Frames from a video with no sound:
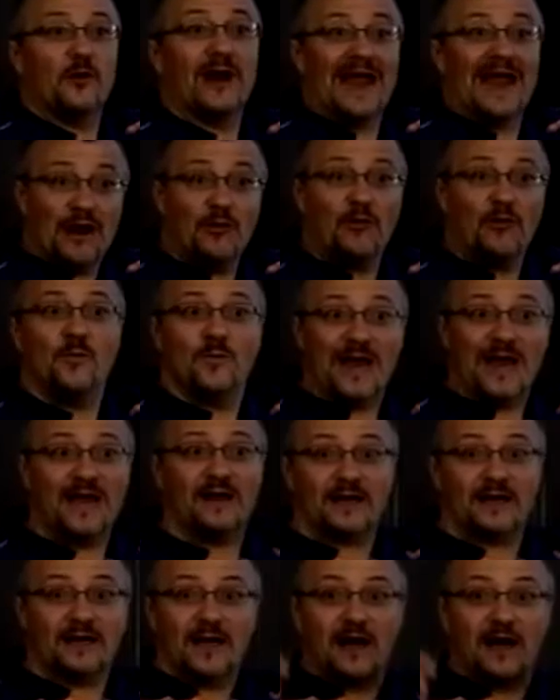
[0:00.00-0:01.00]

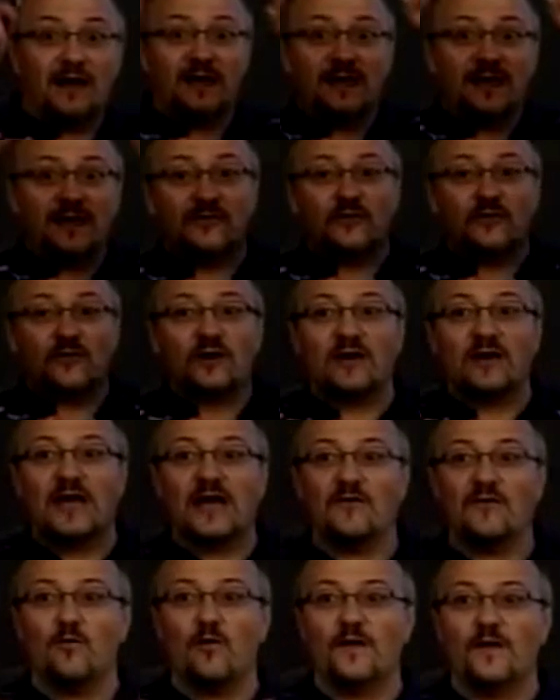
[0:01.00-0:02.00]
aromatic, i.e., they're going to
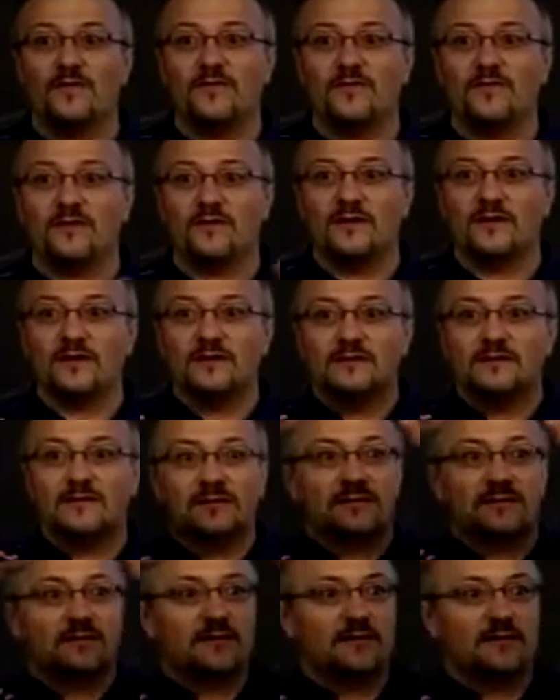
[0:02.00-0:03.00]
have what?
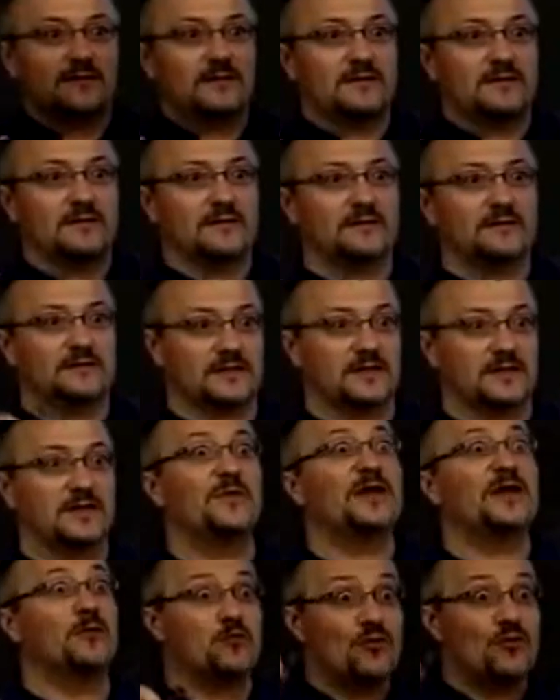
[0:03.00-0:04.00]
It's going to be
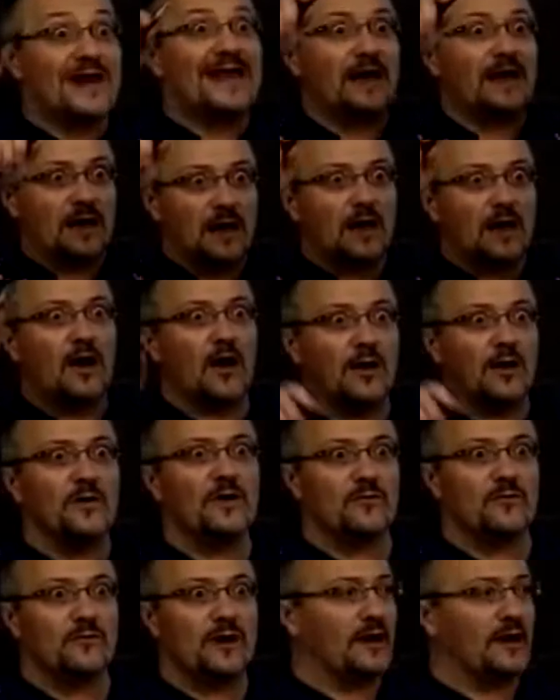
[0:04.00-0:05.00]
a ring, a
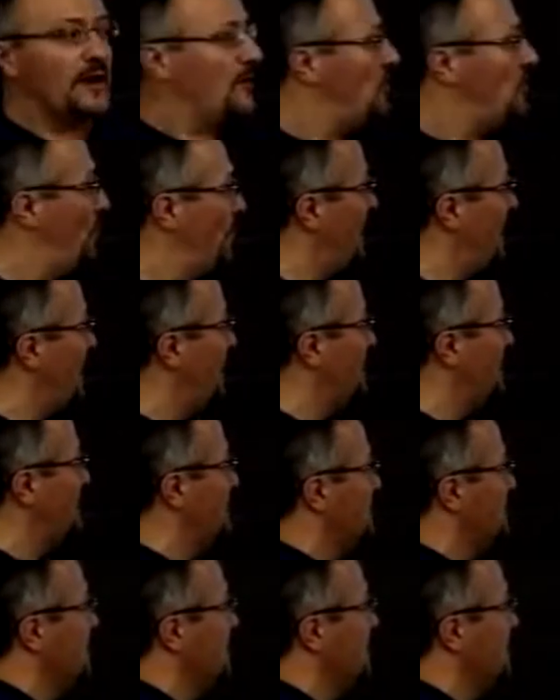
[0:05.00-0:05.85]
carbon ring, whereas